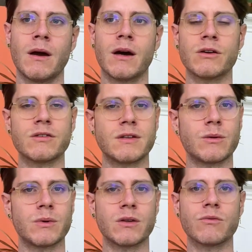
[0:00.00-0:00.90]

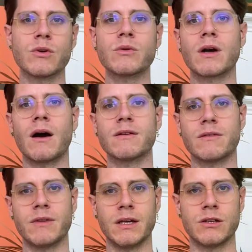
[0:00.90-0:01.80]
understand what the root cause of the